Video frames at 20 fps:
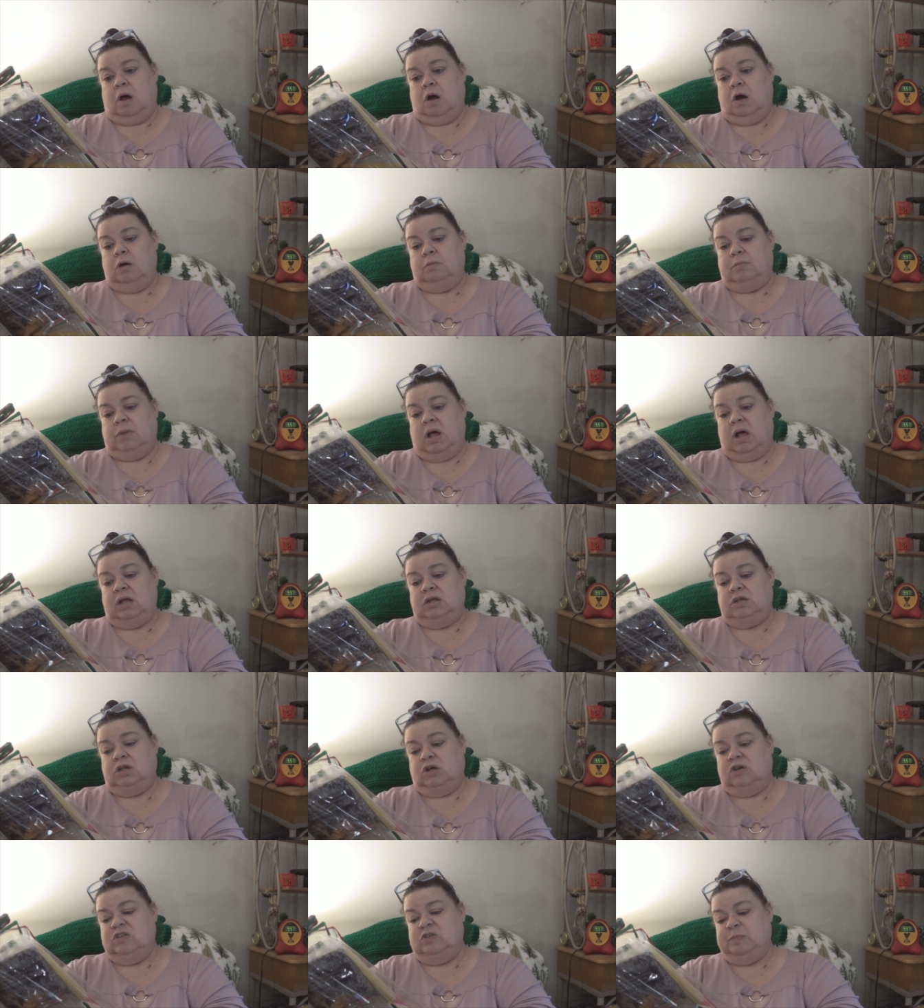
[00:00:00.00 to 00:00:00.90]

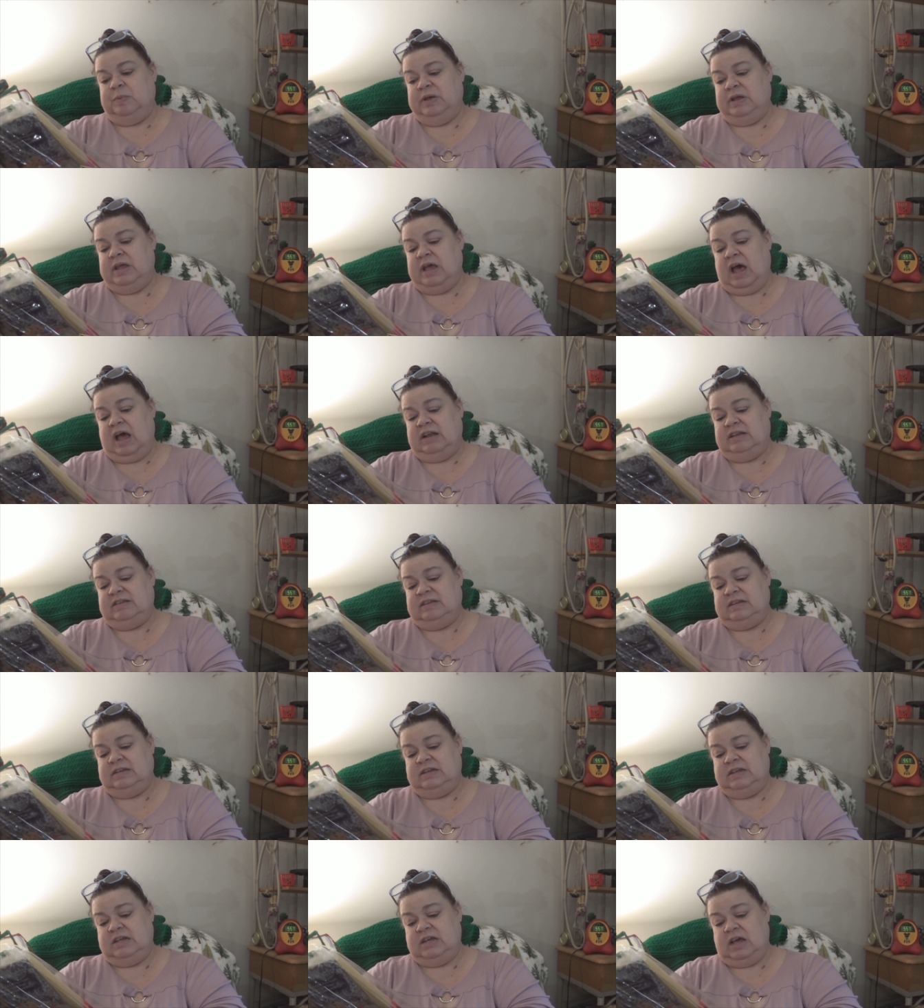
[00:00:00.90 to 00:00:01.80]
Armando
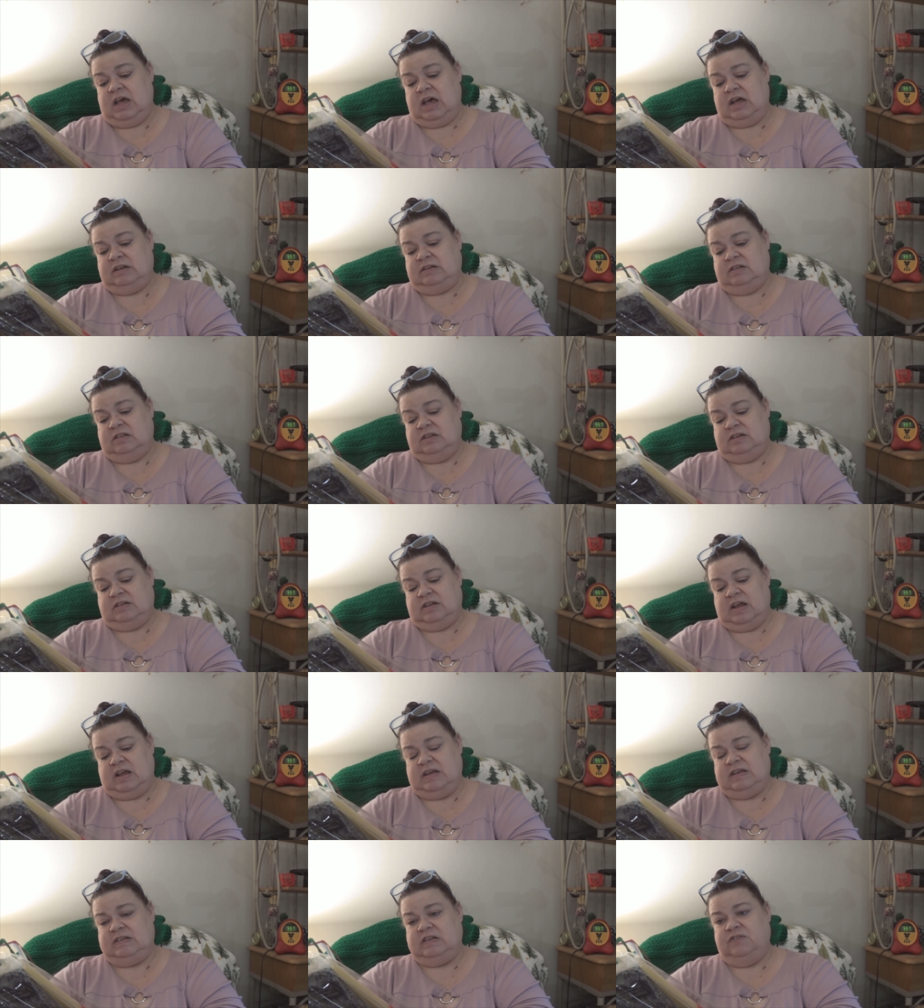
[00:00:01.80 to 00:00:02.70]
Spaghetti Kit, The
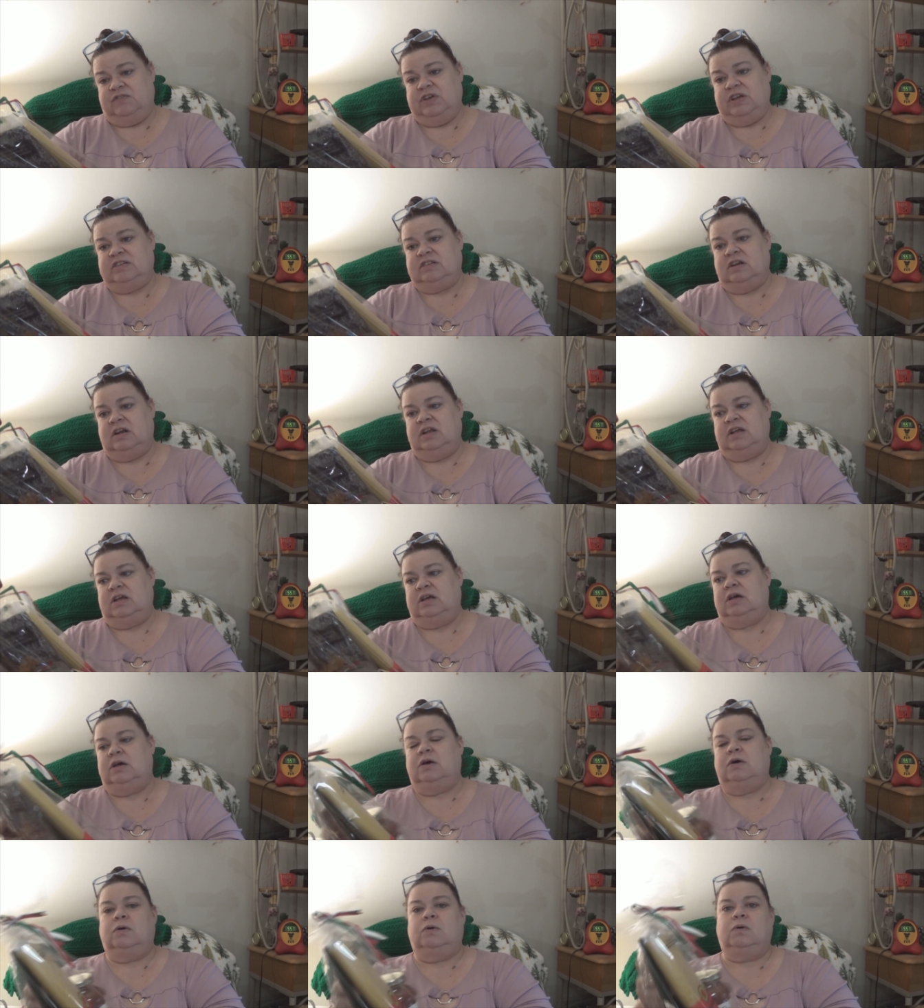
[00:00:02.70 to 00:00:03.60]
Taste of Italy.
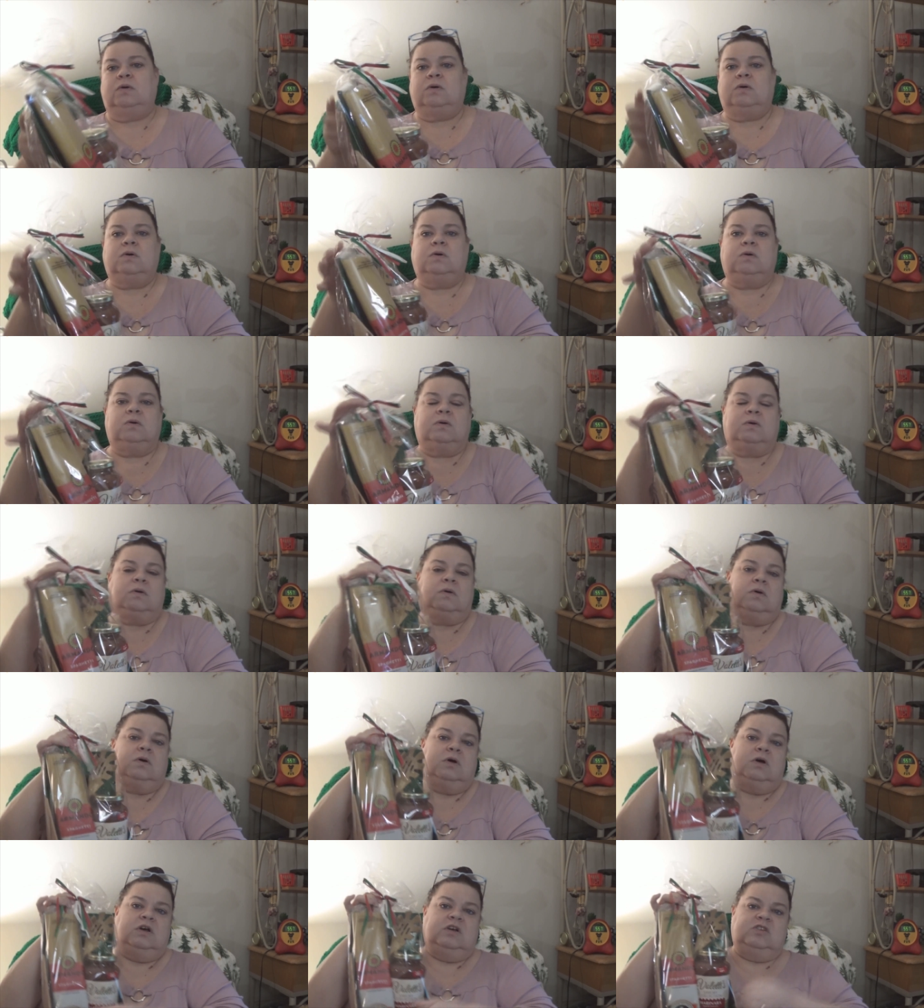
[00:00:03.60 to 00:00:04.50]
Oh,
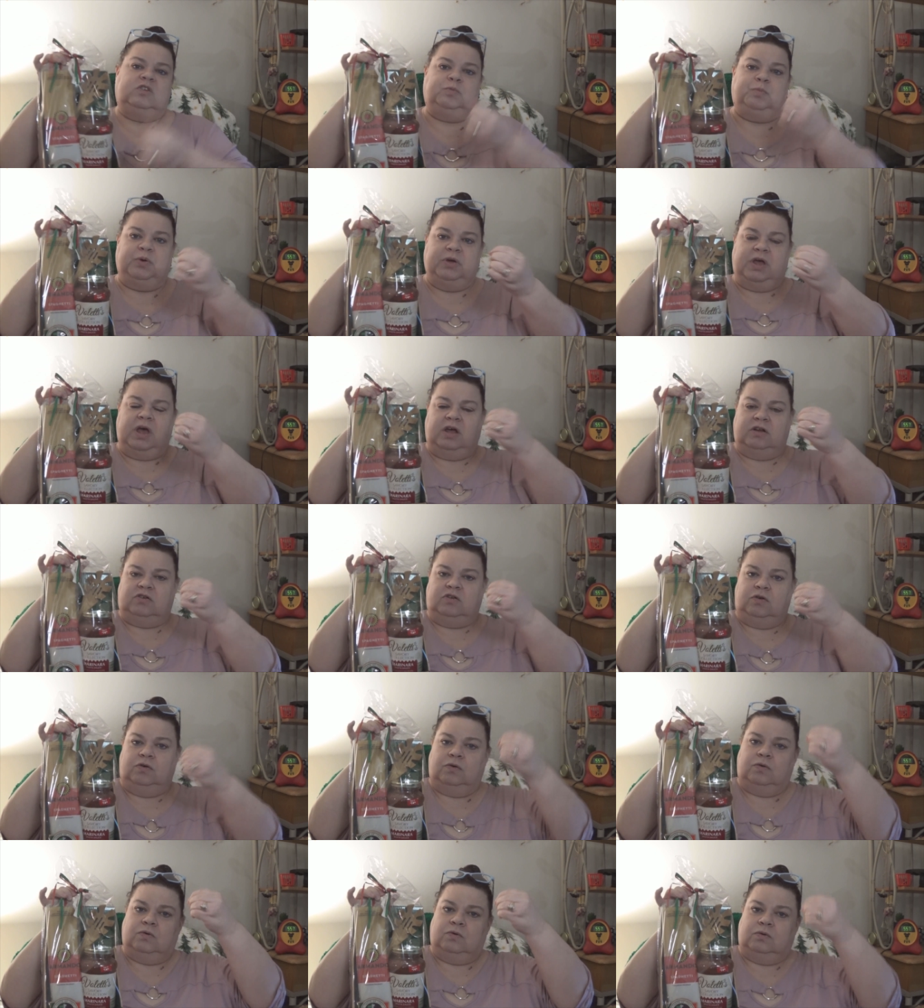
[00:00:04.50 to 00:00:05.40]

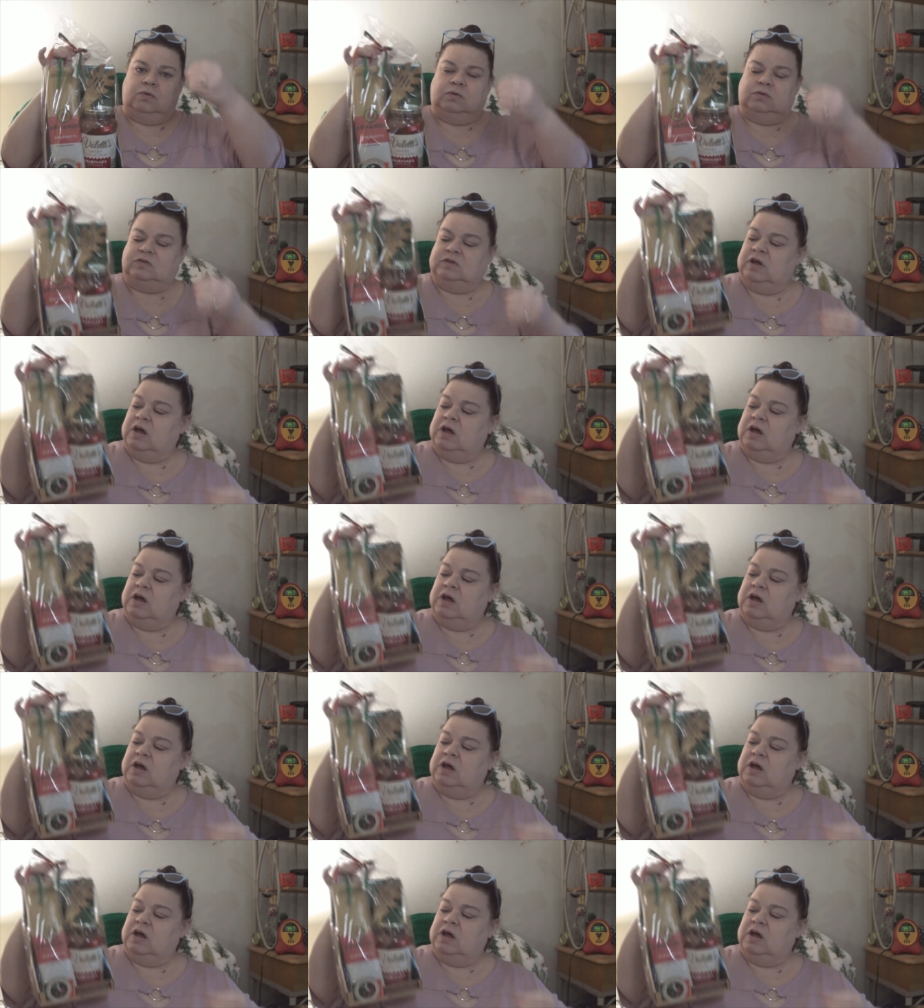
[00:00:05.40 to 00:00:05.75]
Spaghetti-Os.